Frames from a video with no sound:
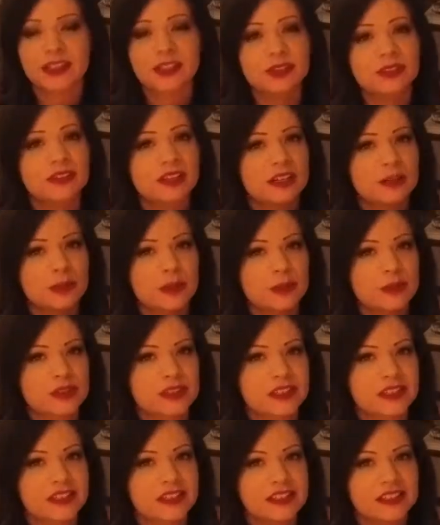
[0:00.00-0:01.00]
a lot of people see
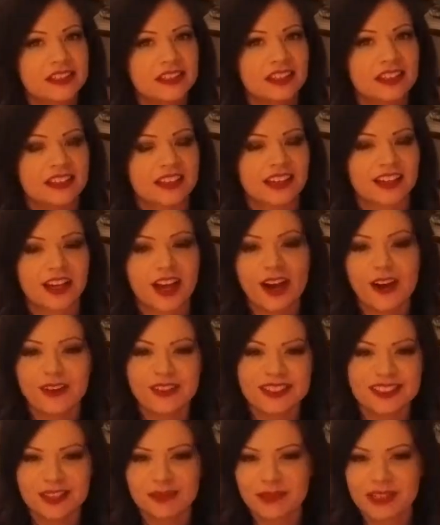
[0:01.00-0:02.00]
this and they think, oh,
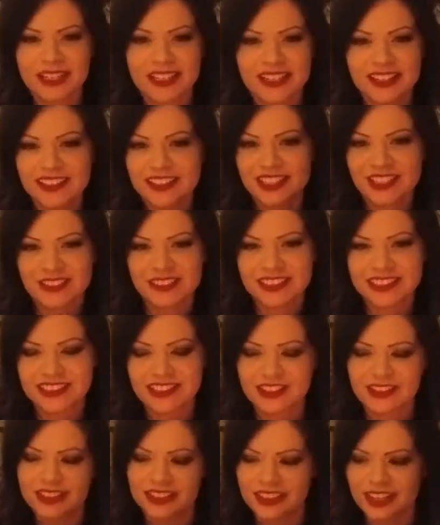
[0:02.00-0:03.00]
it's somebody you're
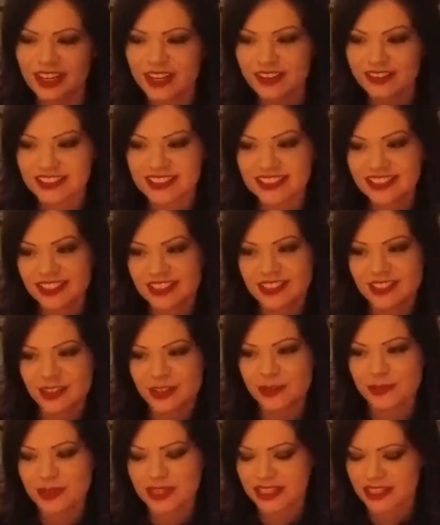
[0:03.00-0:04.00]
doing, or oh, it's your
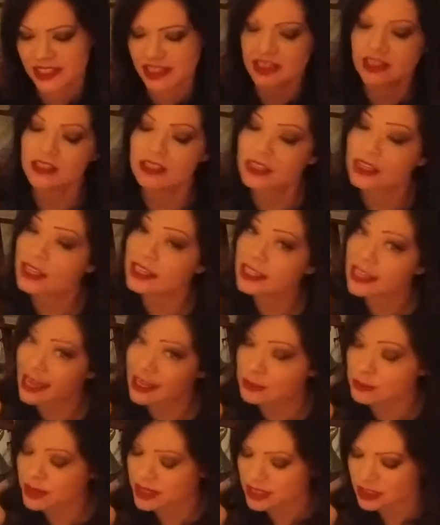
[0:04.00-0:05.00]
soulmate. It
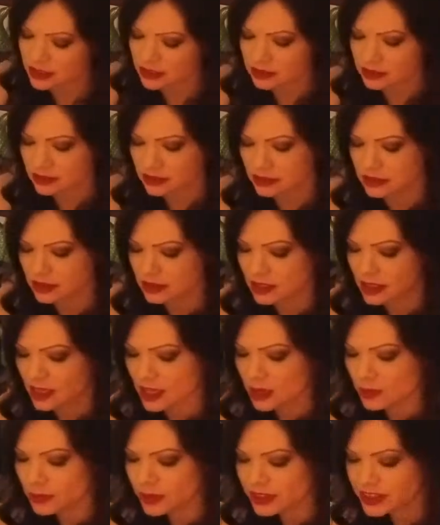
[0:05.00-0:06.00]
can be.
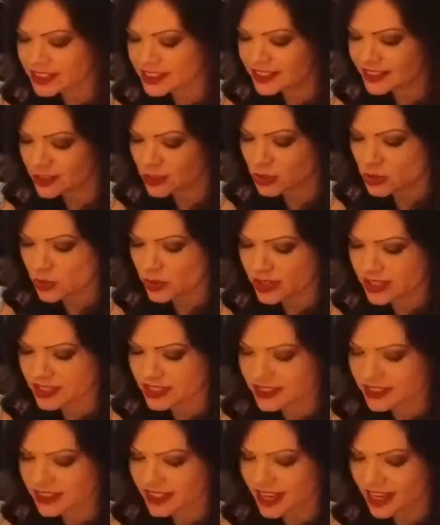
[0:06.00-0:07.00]
But this is a
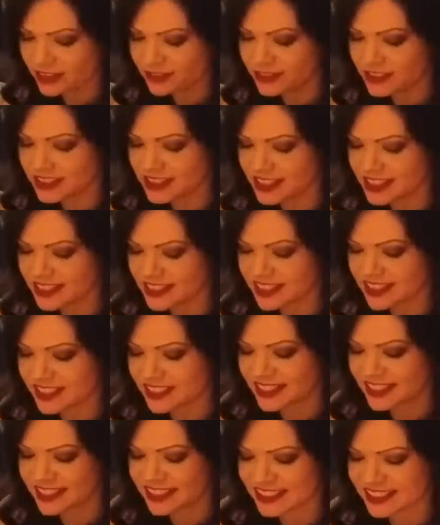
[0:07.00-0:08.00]
choice. I feel like this
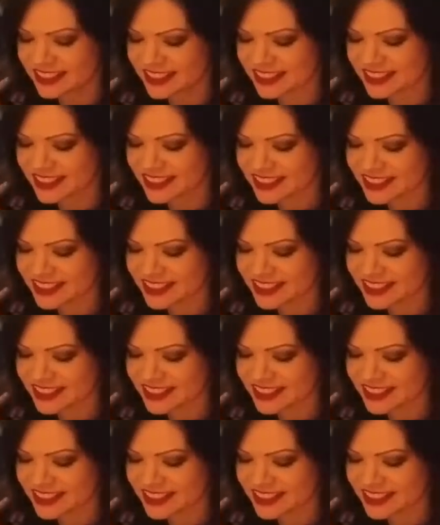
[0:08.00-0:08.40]
is,